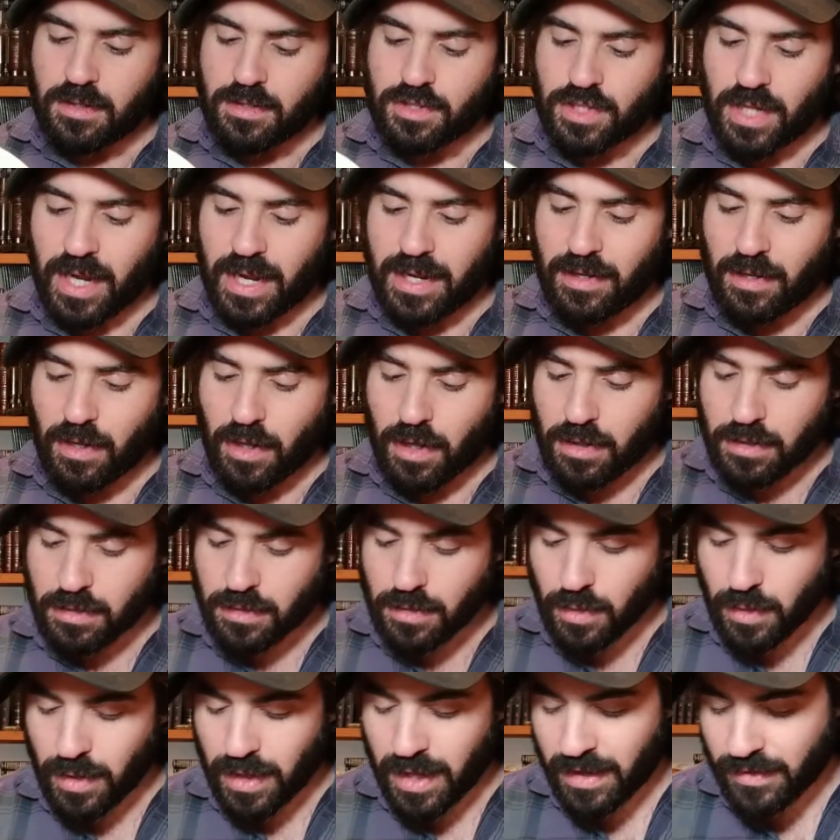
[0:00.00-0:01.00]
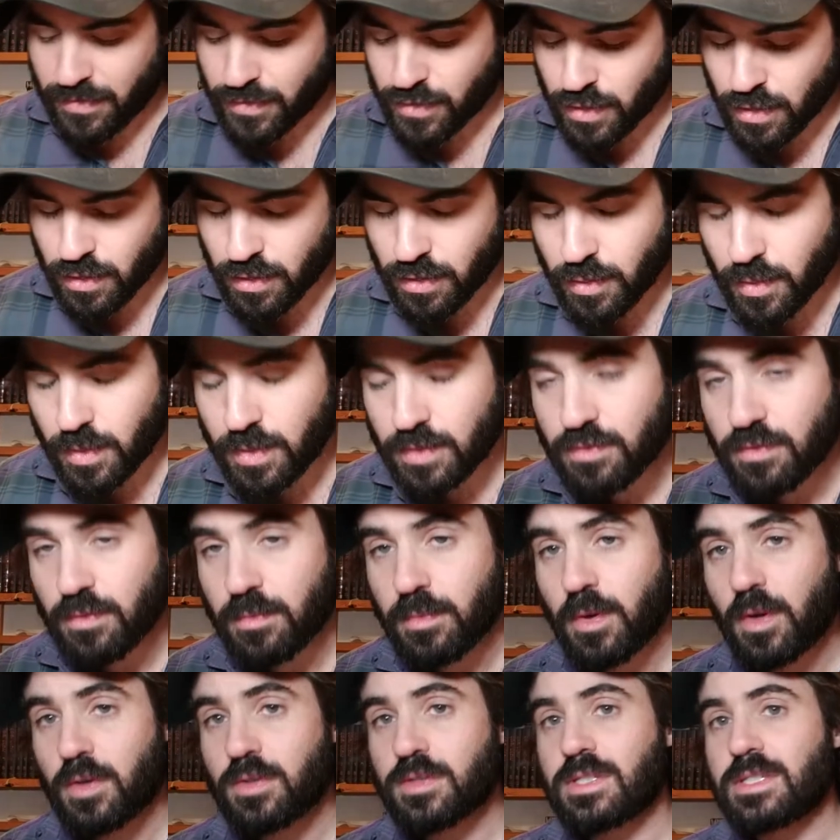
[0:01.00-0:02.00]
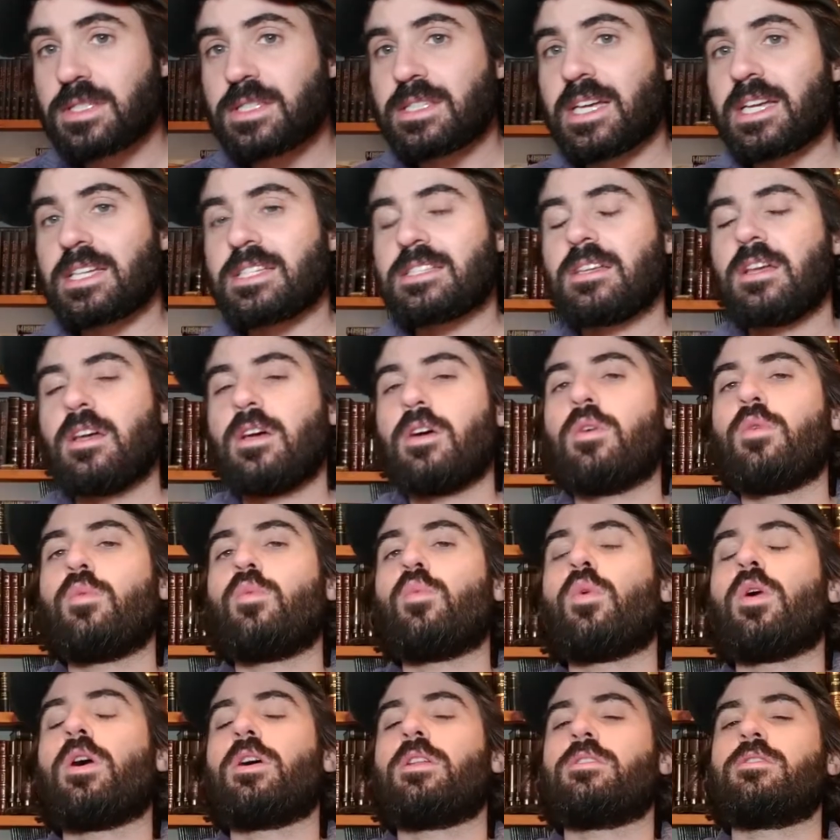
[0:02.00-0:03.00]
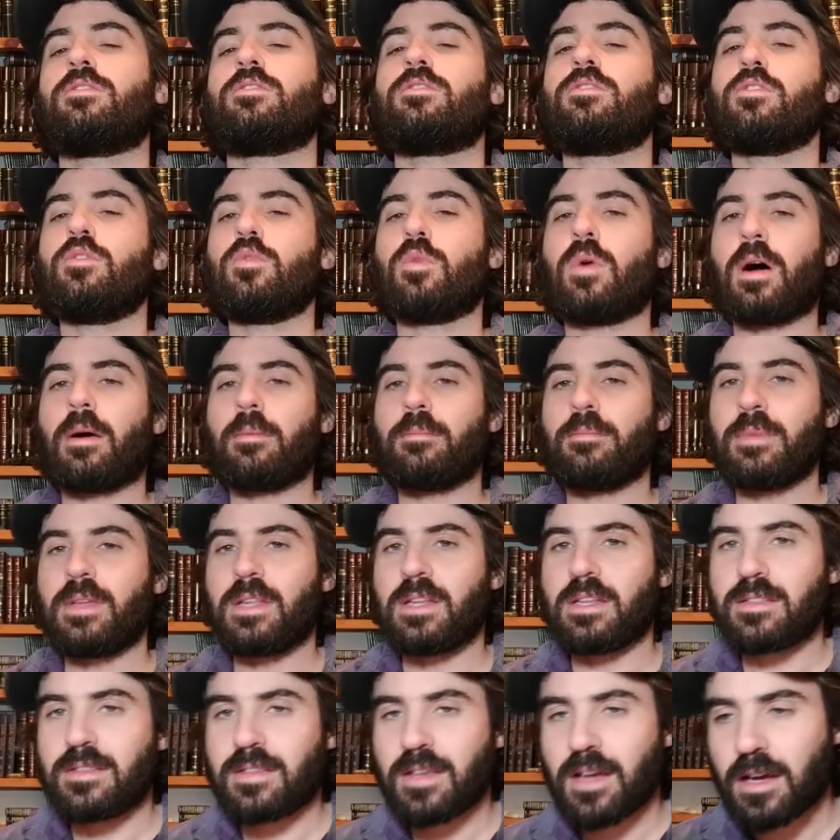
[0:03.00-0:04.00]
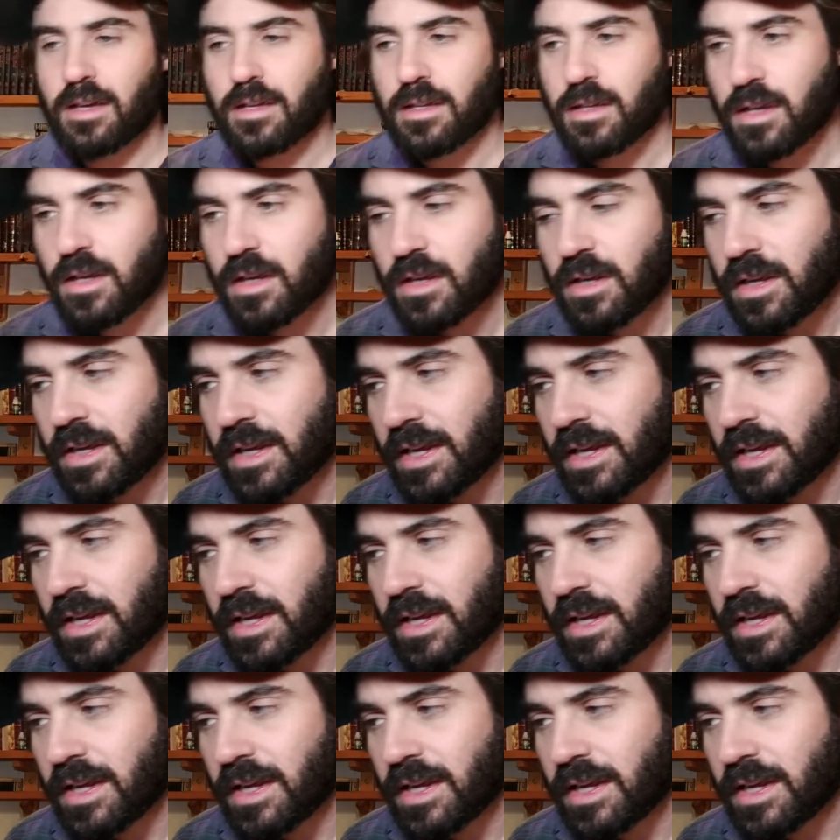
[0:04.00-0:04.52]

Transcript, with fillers: Shani Yachadzul Efsir, to which Rabbi Yossi says, "What do you want me to tell you?